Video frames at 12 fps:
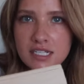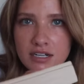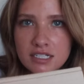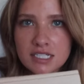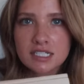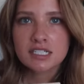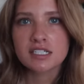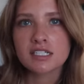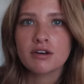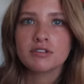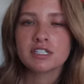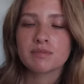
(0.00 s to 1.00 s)
Seriously,
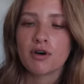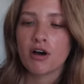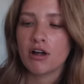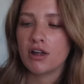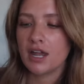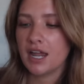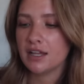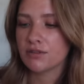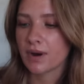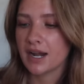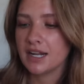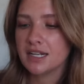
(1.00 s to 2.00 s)
so small. And the
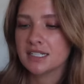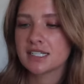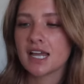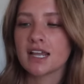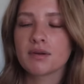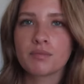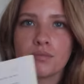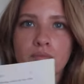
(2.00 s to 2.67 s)
writing is like